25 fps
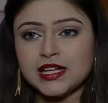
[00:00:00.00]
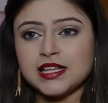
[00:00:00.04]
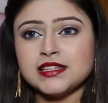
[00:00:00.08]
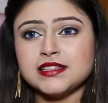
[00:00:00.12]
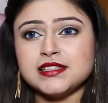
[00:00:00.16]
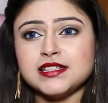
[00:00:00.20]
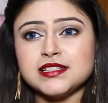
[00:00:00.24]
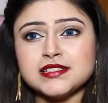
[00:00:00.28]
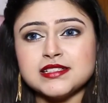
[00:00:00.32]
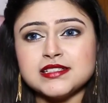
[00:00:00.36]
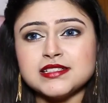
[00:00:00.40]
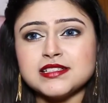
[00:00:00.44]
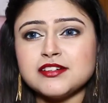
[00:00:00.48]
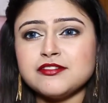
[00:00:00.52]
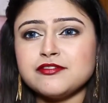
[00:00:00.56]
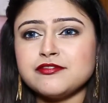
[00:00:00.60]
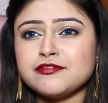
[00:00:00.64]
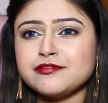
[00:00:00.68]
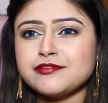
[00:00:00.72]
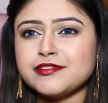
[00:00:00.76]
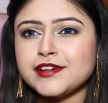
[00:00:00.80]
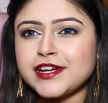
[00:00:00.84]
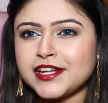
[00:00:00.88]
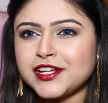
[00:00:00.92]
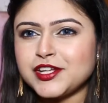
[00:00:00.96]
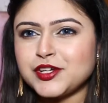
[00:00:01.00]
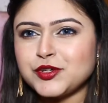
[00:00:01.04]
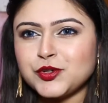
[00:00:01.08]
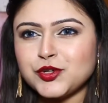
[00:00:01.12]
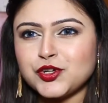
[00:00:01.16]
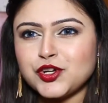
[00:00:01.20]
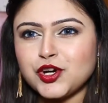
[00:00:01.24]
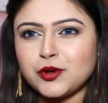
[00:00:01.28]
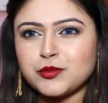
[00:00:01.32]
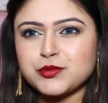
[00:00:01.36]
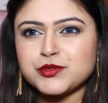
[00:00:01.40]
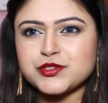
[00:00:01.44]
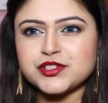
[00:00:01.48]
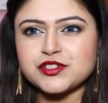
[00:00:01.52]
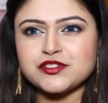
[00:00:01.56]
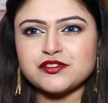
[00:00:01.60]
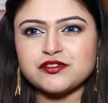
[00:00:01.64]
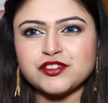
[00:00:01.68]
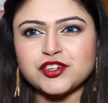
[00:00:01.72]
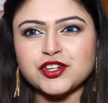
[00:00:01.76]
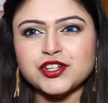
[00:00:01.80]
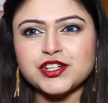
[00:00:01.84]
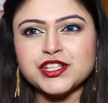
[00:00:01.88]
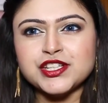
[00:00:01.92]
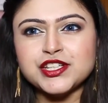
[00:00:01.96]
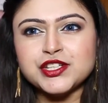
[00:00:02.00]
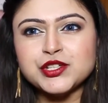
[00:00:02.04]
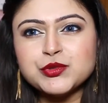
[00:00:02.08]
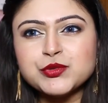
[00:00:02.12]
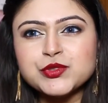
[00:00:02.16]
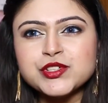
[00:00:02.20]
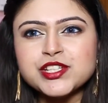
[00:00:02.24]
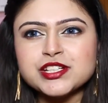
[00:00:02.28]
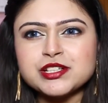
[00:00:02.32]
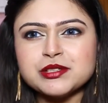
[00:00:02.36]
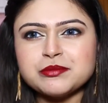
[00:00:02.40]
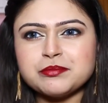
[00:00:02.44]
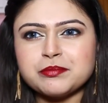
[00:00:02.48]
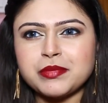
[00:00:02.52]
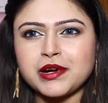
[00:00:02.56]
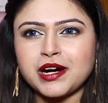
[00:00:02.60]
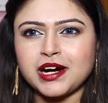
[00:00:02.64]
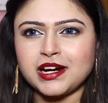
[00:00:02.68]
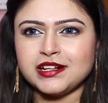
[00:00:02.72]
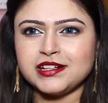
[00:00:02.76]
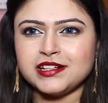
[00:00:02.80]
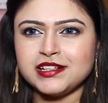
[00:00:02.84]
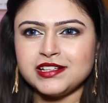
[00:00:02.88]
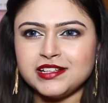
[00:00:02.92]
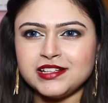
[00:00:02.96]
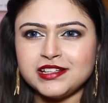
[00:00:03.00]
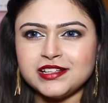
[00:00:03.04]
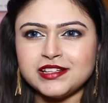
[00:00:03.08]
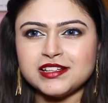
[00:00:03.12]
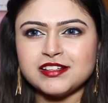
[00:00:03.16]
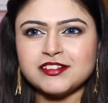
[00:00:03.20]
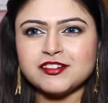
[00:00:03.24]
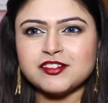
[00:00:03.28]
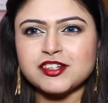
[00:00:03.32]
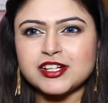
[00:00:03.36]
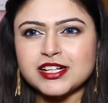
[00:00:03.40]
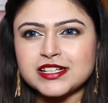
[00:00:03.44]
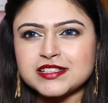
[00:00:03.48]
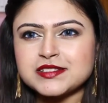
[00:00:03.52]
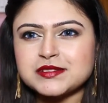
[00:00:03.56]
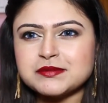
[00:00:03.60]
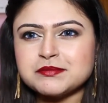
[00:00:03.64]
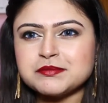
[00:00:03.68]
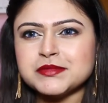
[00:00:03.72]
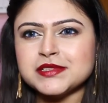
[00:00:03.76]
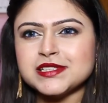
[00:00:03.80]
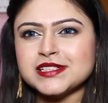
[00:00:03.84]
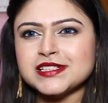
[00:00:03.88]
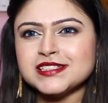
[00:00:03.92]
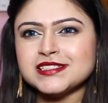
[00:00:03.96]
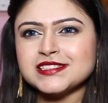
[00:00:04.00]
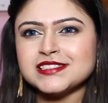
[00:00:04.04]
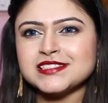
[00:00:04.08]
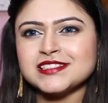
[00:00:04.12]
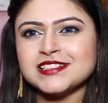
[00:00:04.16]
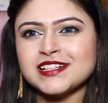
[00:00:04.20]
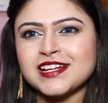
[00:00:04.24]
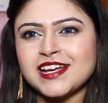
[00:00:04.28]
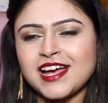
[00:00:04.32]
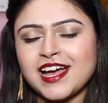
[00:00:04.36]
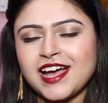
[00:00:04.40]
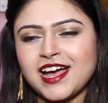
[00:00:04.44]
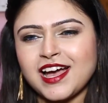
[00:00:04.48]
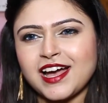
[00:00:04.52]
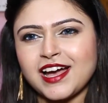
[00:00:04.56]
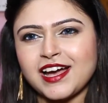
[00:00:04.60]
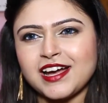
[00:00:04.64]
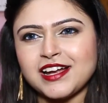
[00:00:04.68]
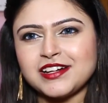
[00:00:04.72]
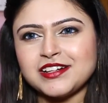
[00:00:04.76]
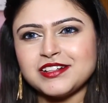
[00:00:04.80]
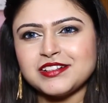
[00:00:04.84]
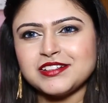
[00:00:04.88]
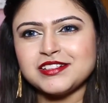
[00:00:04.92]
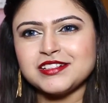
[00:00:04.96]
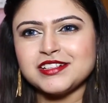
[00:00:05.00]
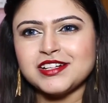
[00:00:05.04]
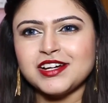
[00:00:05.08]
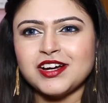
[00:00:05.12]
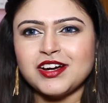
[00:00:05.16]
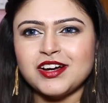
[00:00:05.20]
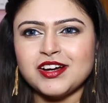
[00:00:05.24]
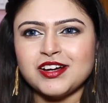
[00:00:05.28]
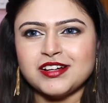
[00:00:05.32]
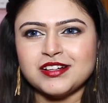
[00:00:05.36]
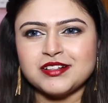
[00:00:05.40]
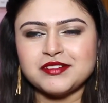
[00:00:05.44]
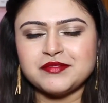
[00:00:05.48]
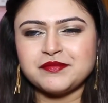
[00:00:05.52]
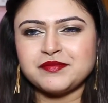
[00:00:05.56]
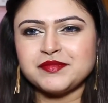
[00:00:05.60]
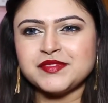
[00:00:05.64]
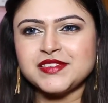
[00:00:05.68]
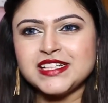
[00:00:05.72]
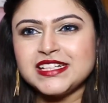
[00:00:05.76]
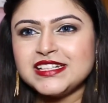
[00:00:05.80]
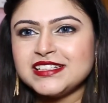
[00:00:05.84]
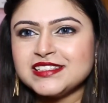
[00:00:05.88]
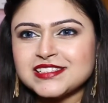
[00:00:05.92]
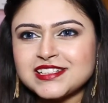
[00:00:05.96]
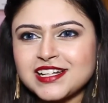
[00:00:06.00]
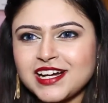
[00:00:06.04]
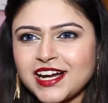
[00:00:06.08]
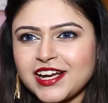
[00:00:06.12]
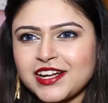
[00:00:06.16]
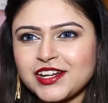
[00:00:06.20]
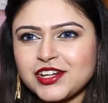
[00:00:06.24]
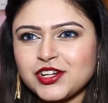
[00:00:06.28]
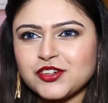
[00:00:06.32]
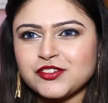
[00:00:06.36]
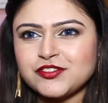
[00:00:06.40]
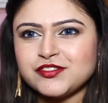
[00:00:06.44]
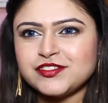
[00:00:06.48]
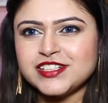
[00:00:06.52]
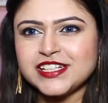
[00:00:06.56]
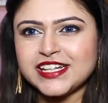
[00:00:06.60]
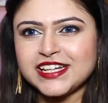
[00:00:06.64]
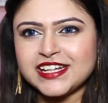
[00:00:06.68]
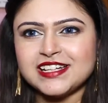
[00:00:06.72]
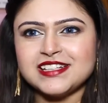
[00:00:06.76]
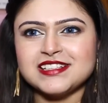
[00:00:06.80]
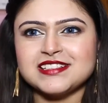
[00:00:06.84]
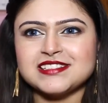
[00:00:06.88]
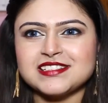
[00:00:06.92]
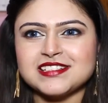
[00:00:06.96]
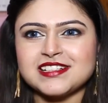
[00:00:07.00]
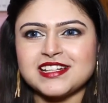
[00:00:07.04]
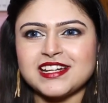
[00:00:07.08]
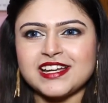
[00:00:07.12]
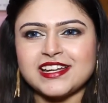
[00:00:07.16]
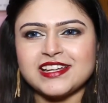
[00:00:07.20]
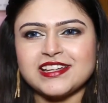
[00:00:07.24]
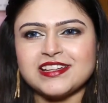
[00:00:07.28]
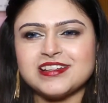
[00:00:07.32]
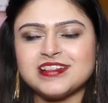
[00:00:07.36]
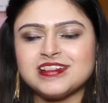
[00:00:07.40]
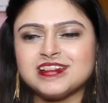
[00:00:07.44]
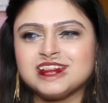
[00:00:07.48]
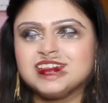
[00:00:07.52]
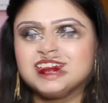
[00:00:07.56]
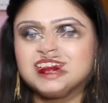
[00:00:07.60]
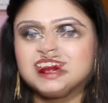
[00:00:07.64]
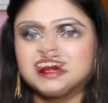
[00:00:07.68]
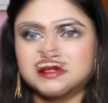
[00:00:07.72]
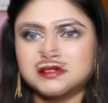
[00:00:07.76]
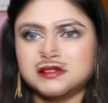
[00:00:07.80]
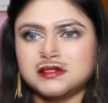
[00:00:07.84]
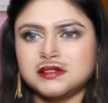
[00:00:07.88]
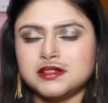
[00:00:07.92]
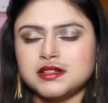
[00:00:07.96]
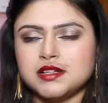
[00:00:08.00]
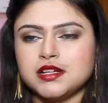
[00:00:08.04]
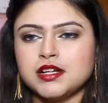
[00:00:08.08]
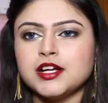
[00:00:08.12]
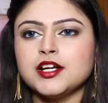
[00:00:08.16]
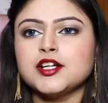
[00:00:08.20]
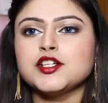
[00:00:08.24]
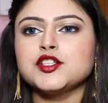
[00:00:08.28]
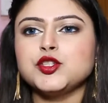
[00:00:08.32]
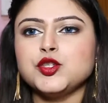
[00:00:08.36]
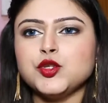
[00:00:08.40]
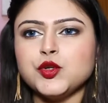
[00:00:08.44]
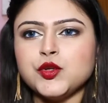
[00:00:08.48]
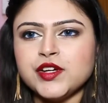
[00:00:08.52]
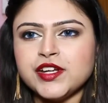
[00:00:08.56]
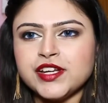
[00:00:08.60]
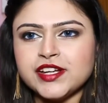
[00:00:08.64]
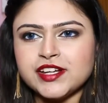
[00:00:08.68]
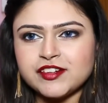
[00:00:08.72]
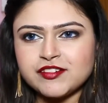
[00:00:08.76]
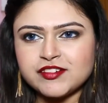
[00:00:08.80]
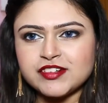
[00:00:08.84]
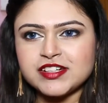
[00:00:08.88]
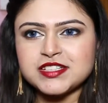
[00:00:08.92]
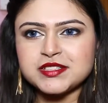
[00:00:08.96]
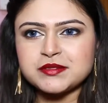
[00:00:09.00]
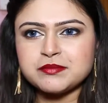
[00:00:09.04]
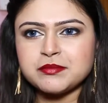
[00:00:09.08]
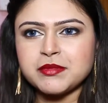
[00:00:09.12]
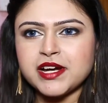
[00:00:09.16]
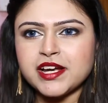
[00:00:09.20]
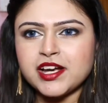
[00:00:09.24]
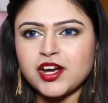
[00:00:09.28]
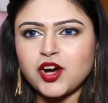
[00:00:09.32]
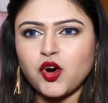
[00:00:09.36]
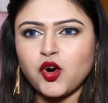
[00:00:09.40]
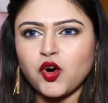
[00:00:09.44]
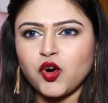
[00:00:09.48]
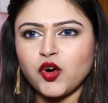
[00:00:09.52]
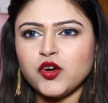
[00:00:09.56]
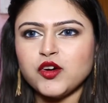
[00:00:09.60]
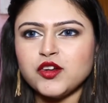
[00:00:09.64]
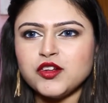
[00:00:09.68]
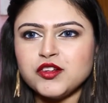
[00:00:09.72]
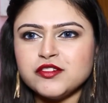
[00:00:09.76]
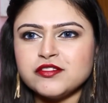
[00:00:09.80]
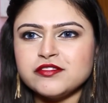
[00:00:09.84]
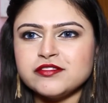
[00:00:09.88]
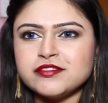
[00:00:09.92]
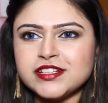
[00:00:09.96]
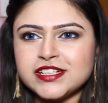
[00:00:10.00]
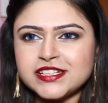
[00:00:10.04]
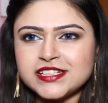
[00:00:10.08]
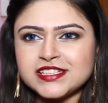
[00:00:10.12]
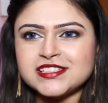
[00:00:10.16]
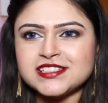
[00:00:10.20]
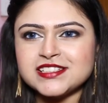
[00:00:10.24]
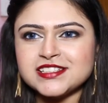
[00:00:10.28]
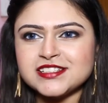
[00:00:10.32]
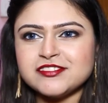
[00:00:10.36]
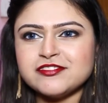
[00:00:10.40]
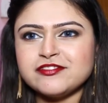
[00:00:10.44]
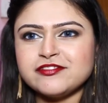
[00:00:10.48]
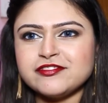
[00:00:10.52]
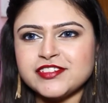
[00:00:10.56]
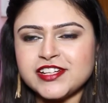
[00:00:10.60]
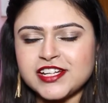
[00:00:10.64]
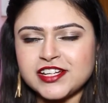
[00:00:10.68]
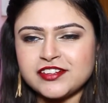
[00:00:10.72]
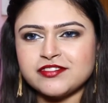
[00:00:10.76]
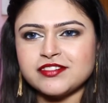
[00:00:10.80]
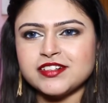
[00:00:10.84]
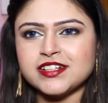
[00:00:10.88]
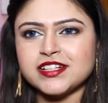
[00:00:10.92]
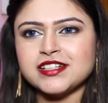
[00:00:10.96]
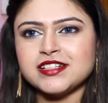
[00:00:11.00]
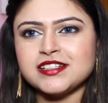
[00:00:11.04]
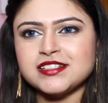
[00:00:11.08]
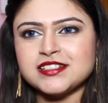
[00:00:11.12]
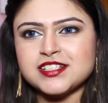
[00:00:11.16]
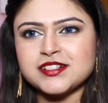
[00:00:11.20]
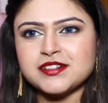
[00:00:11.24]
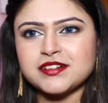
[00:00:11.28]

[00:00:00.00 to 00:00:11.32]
This is a very good option for New Year party, Christmas, and these kind of days. So here is my all winter favorite